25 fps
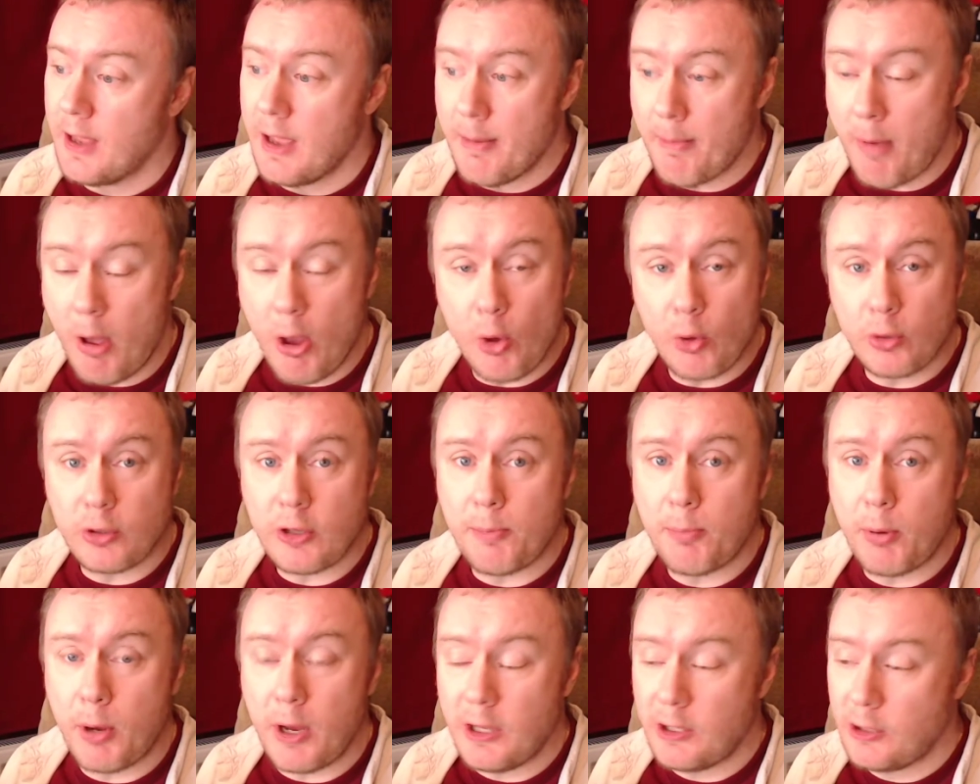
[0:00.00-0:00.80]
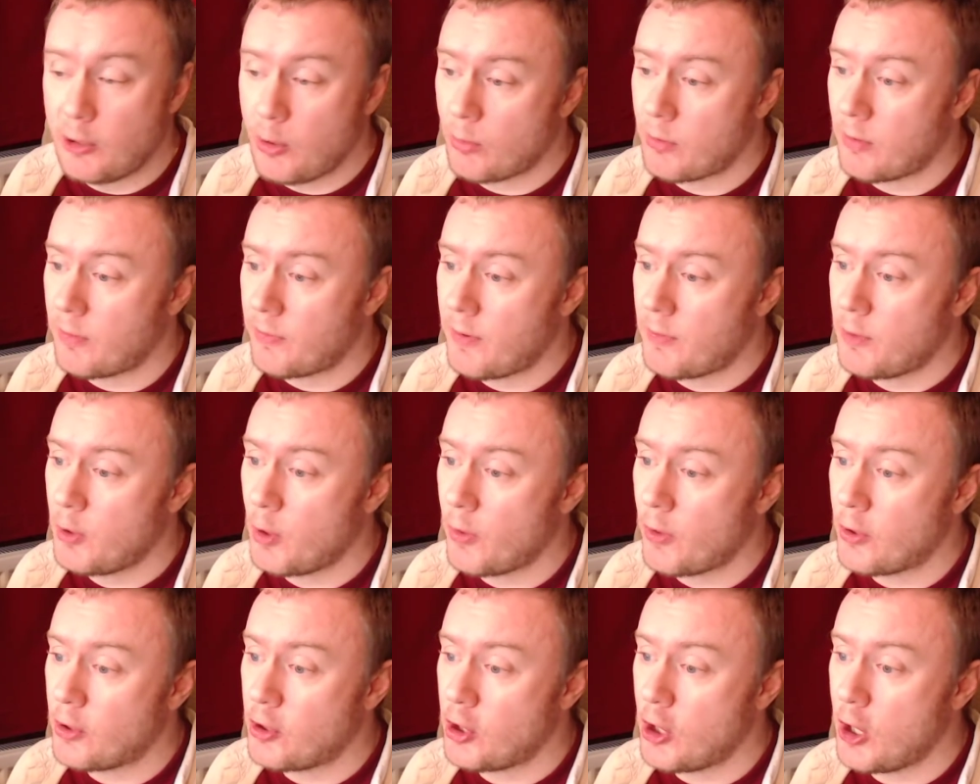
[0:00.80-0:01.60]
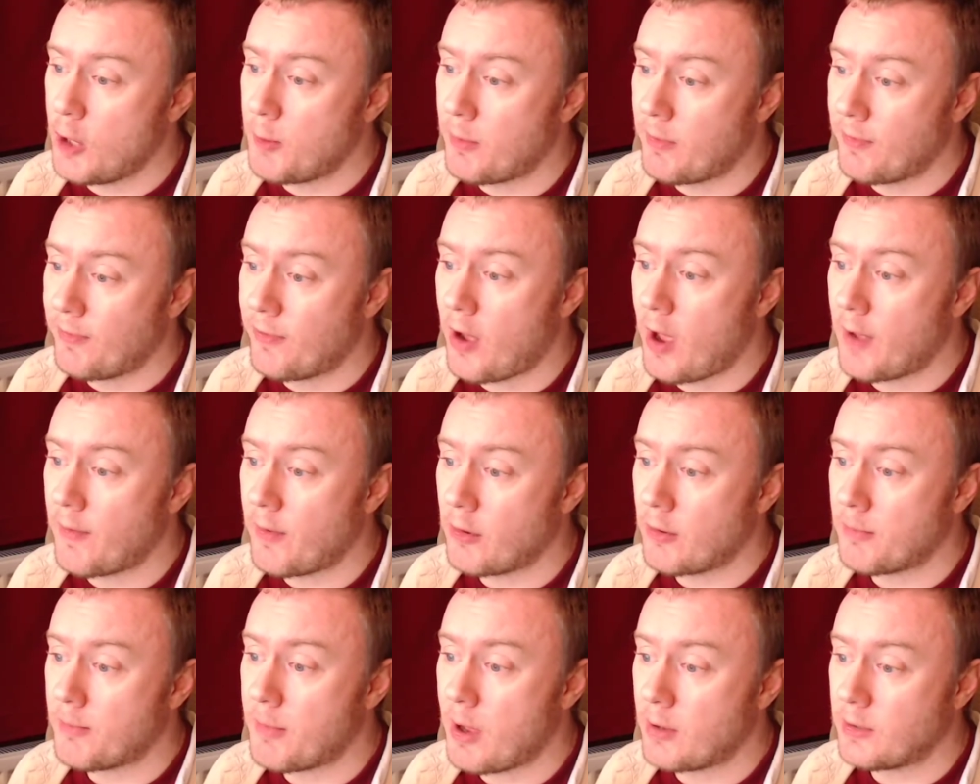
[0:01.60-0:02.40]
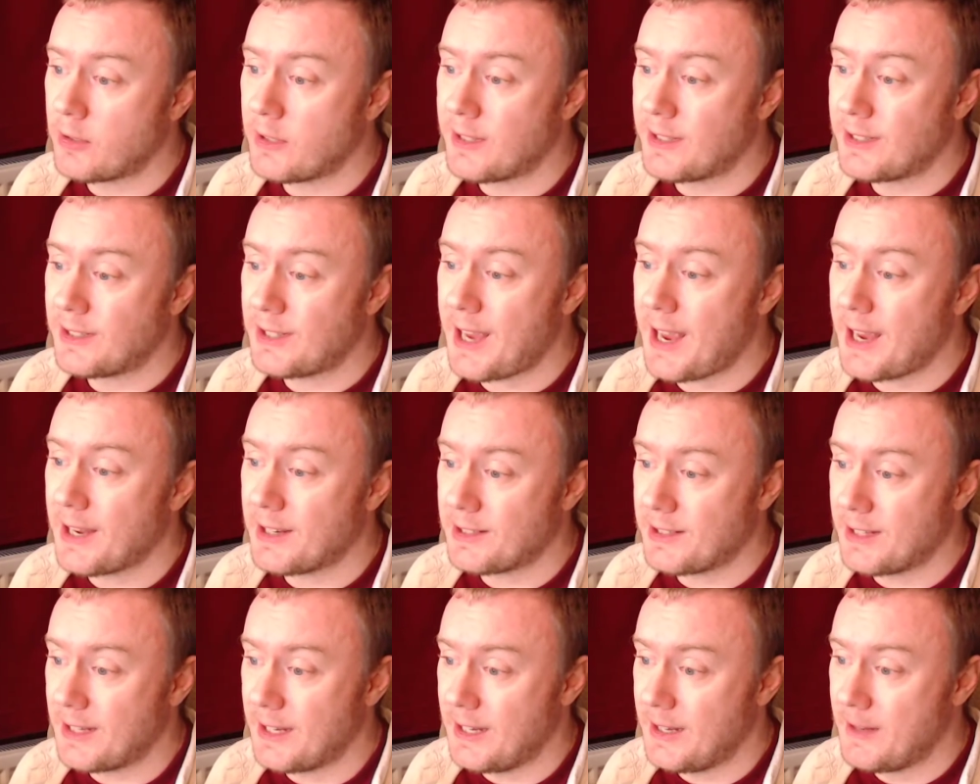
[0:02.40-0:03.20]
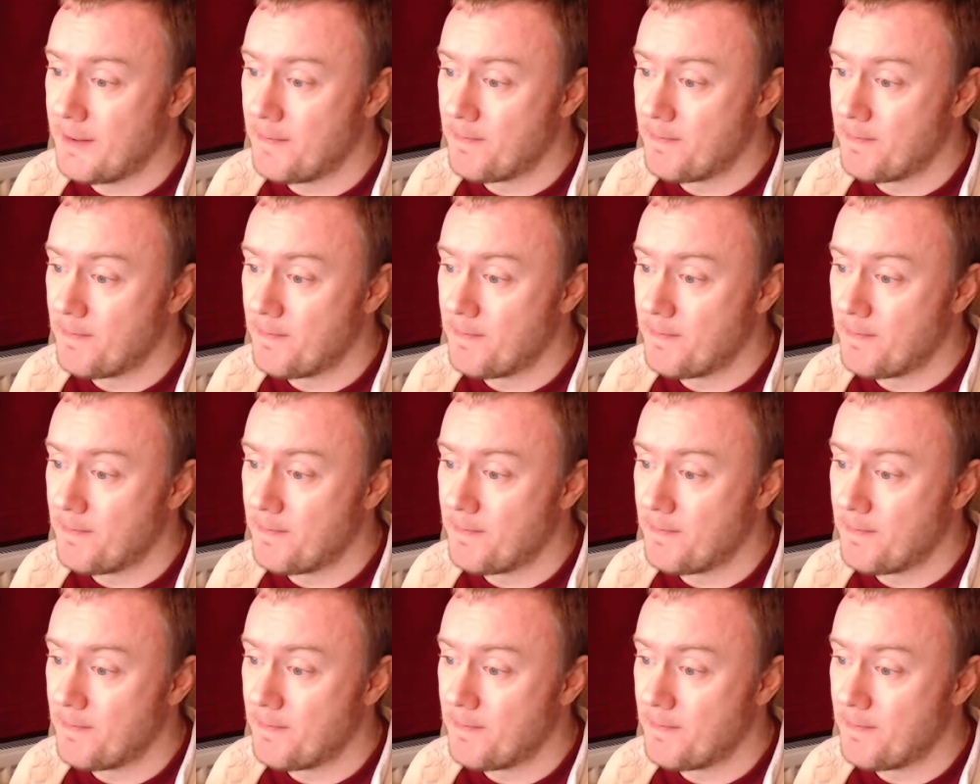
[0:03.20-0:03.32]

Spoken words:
but I also put in 250 on the tube and 500 miles in the taxi,